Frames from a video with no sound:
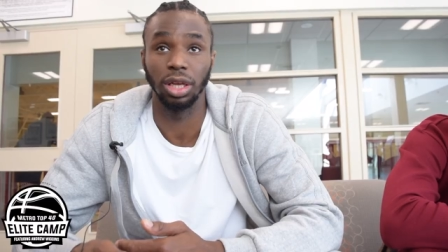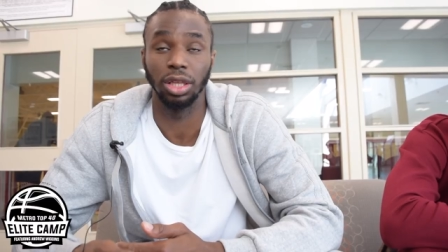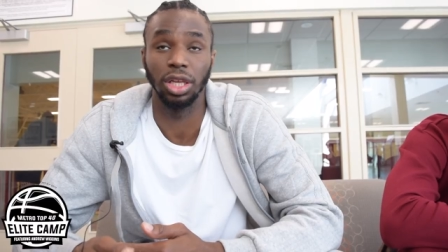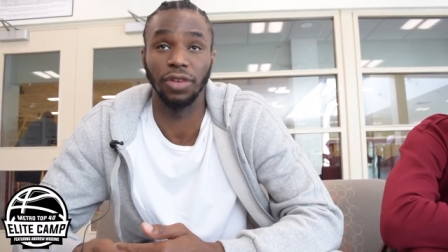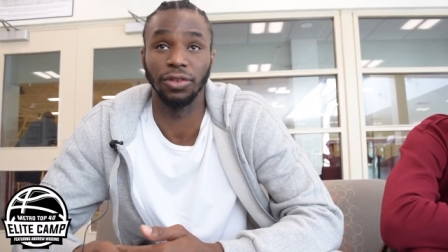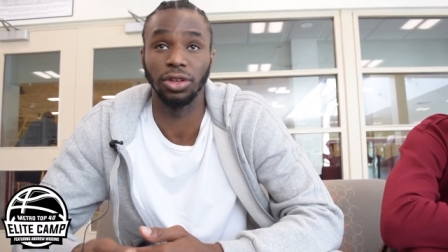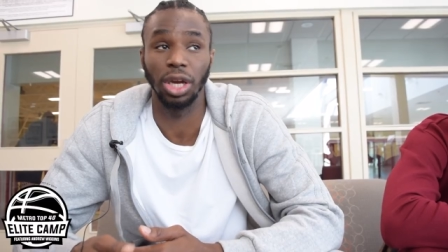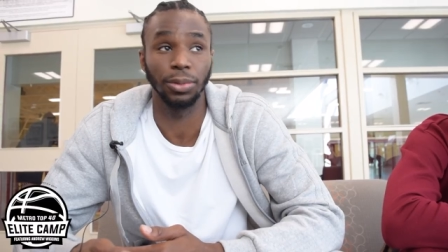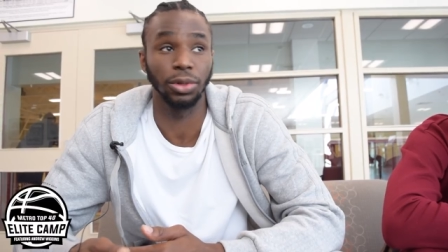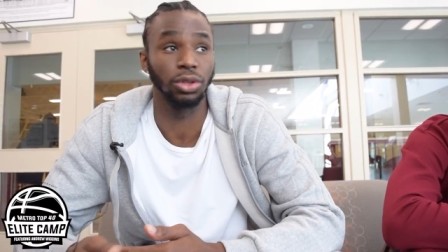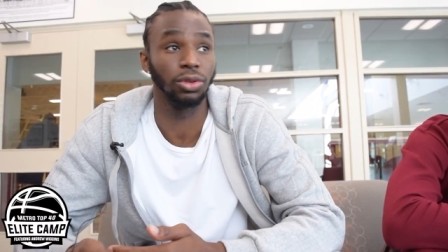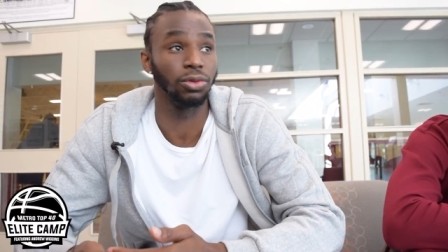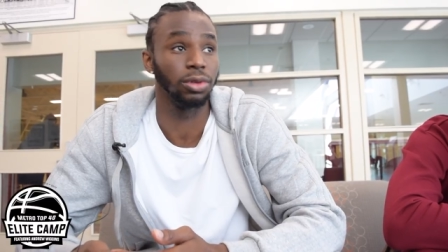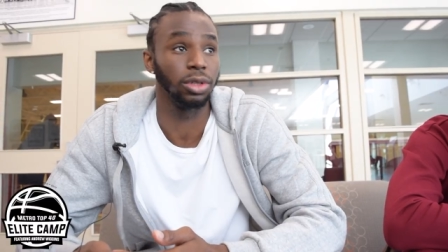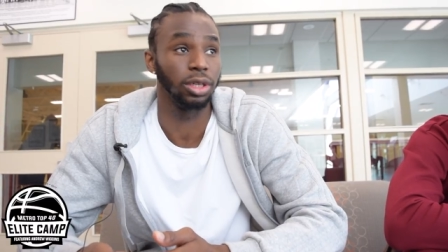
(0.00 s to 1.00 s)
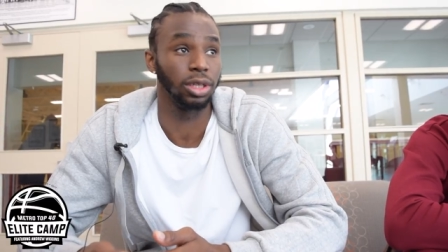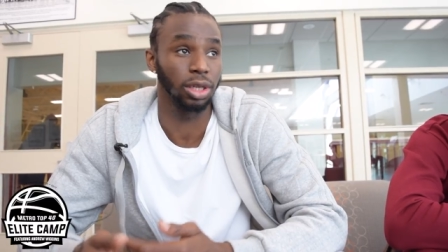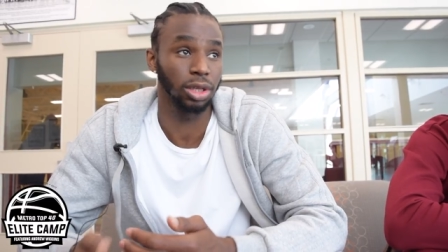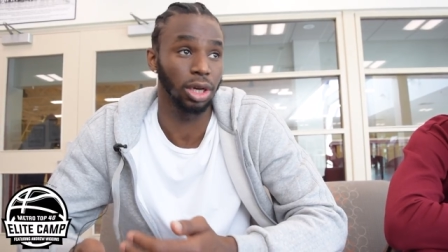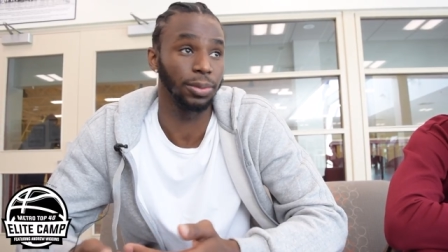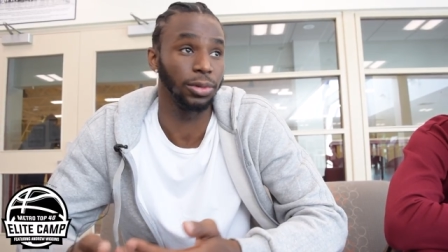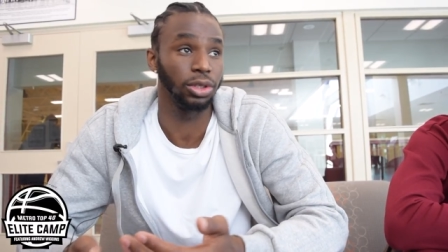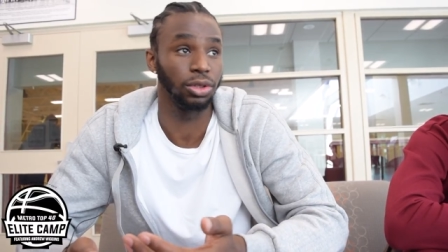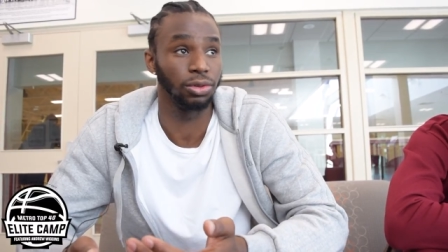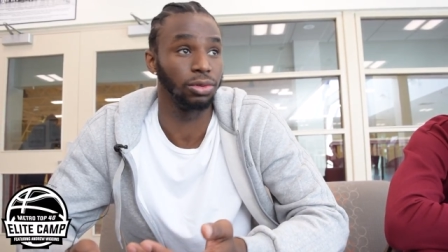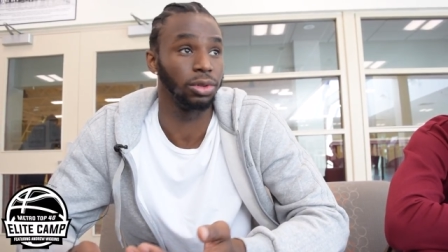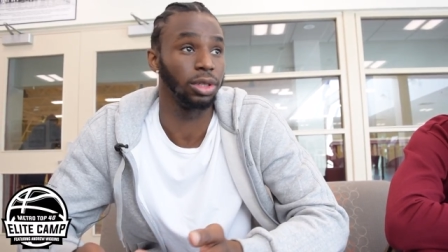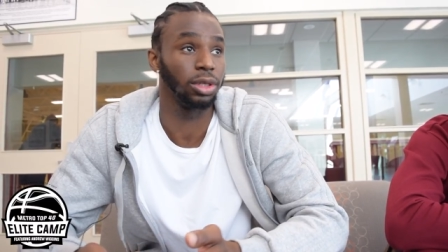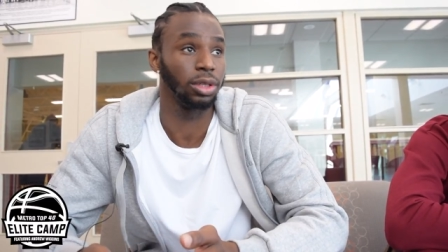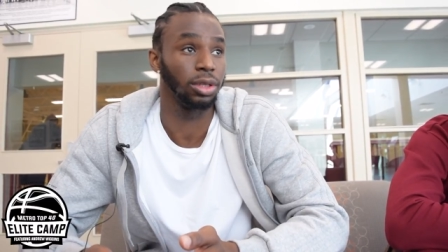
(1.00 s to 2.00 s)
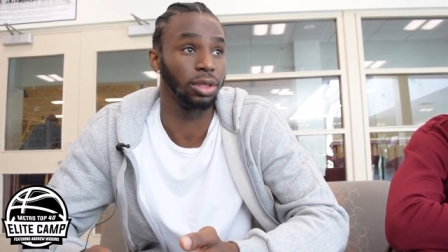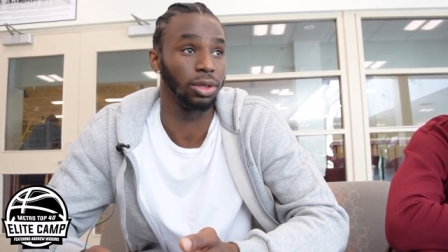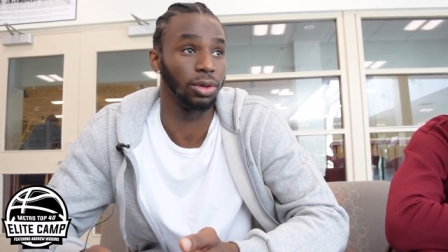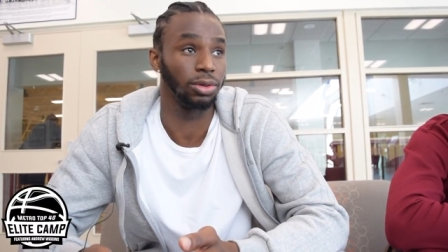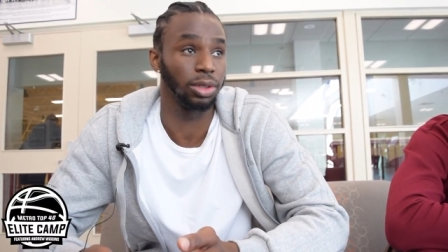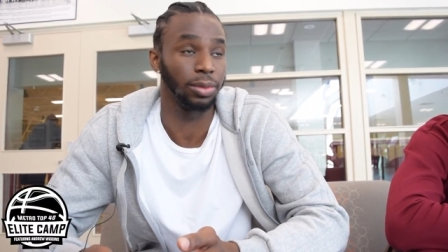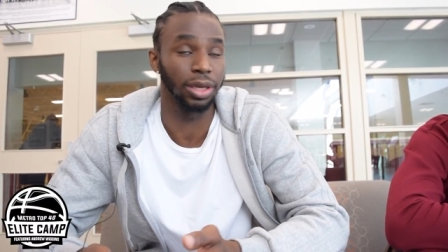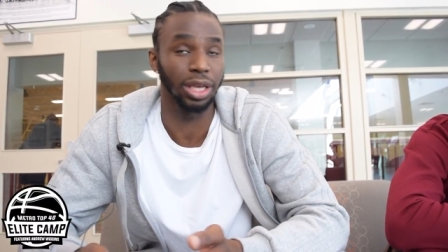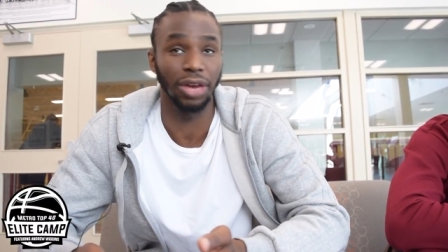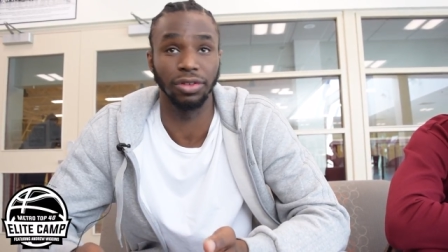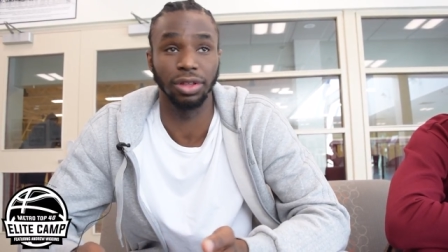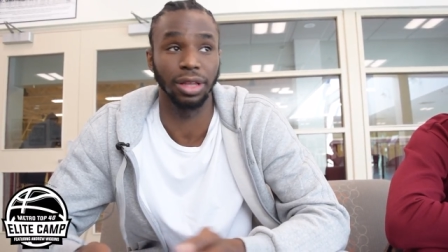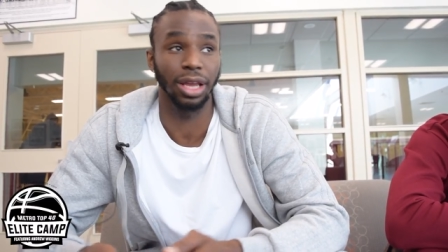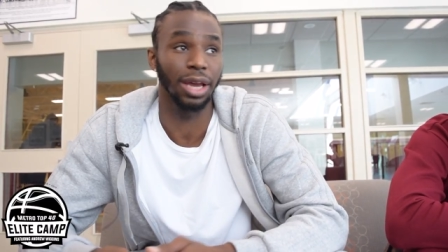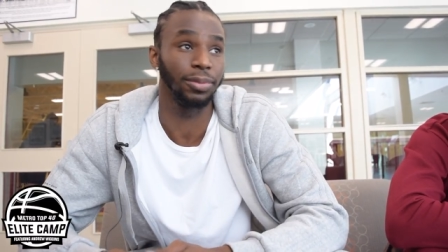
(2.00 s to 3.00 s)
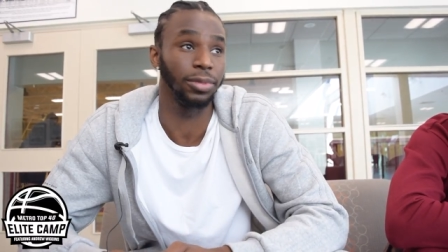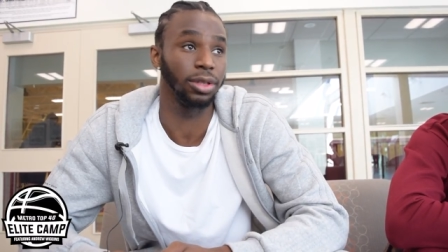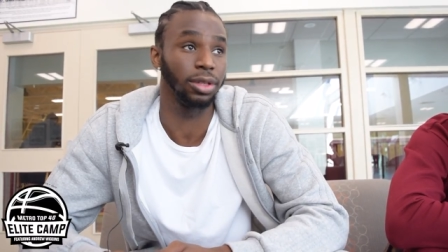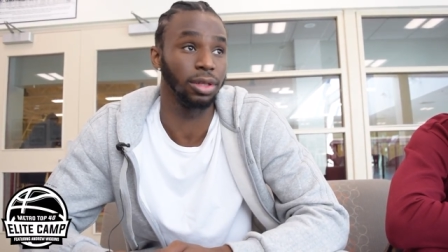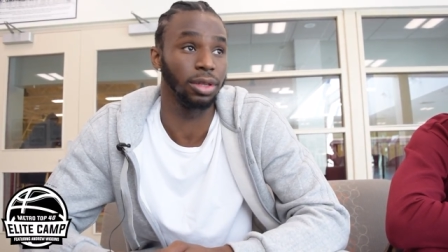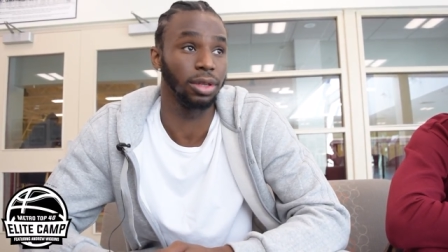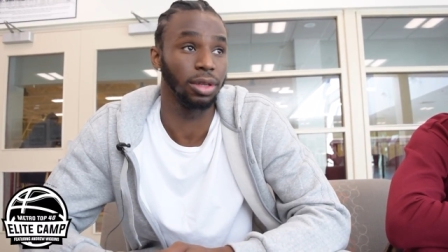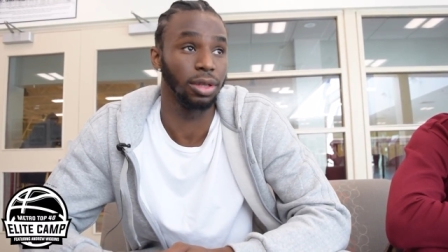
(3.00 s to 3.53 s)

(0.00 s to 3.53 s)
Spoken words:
a different opportunity, another opportunity, you know, to make everything happen.